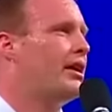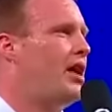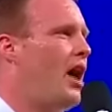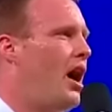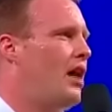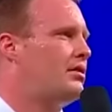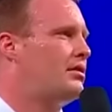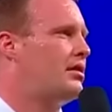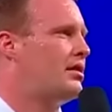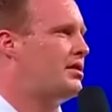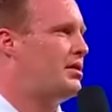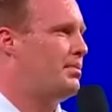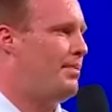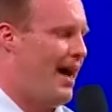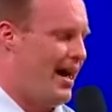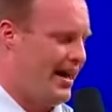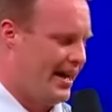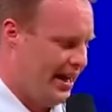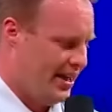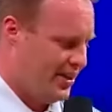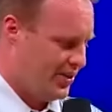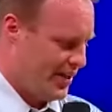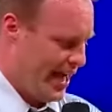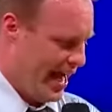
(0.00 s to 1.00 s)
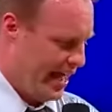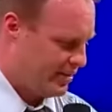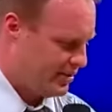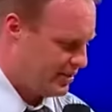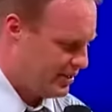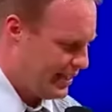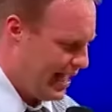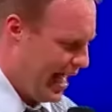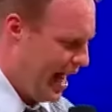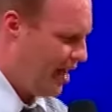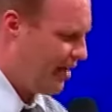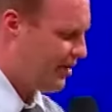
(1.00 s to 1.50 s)
it cost us about eight
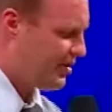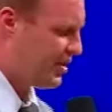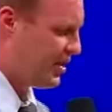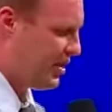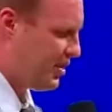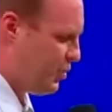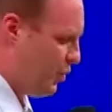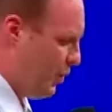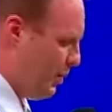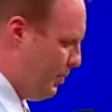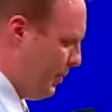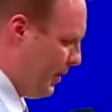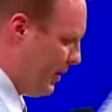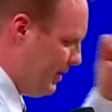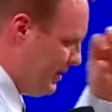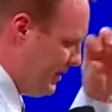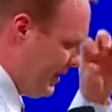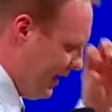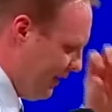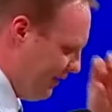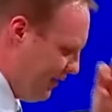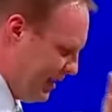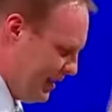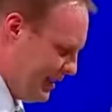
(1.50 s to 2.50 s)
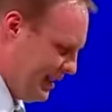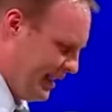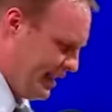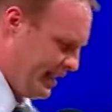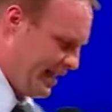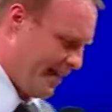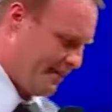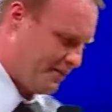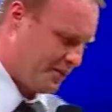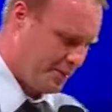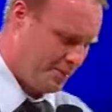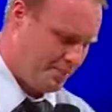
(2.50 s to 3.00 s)
thousand dollars because we put a D V D
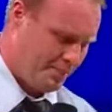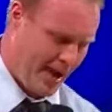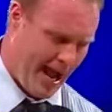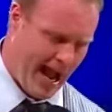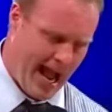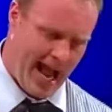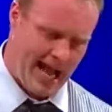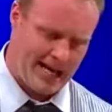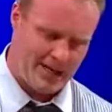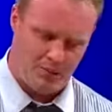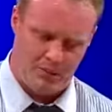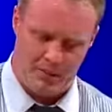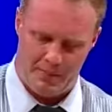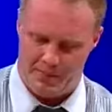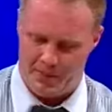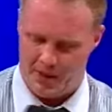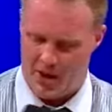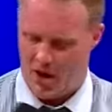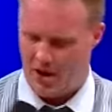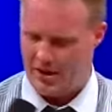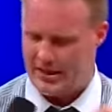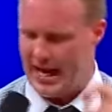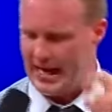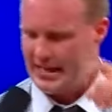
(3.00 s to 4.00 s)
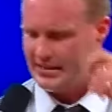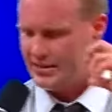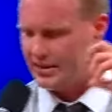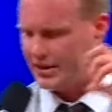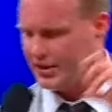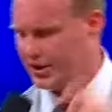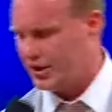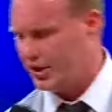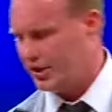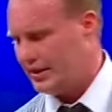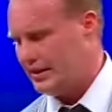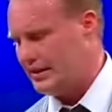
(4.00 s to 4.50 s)
in every bag, and we put all kinds
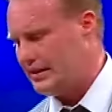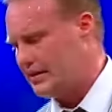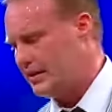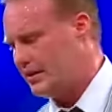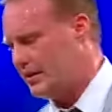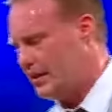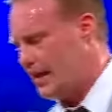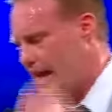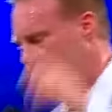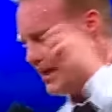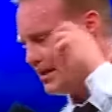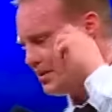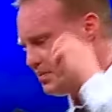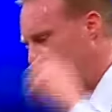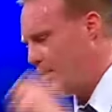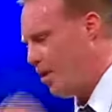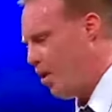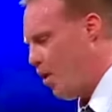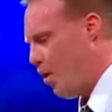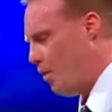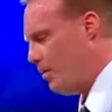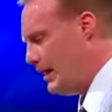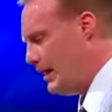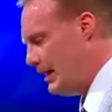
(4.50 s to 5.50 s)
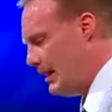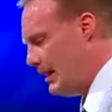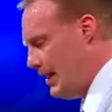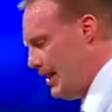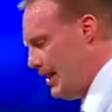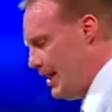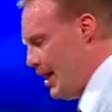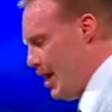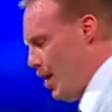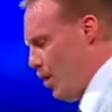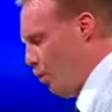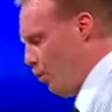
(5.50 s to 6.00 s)
of goodies and a nice poem.
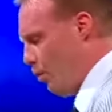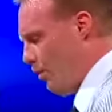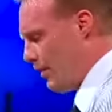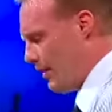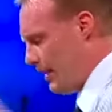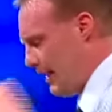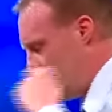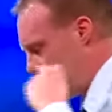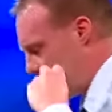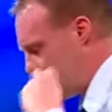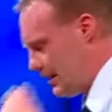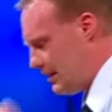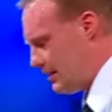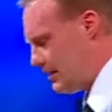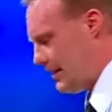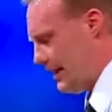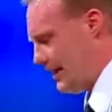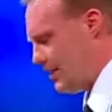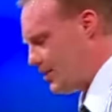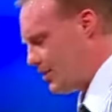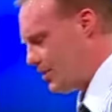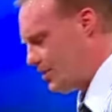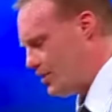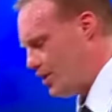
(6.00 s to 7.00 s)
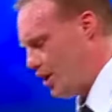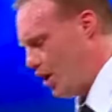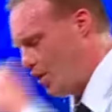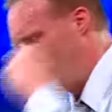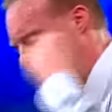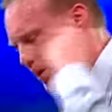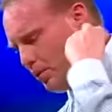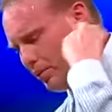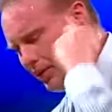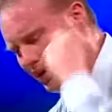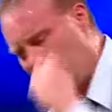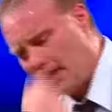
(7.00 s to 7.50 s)
We wanted to let these teachers know
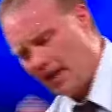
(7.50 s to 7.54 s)
that we